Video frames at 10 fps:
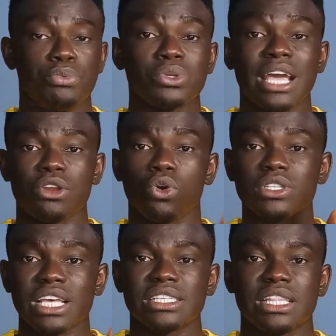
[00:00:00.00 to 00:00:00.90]
build an
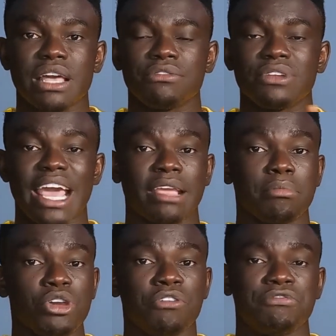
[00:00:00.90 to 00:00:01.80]
audience level like me on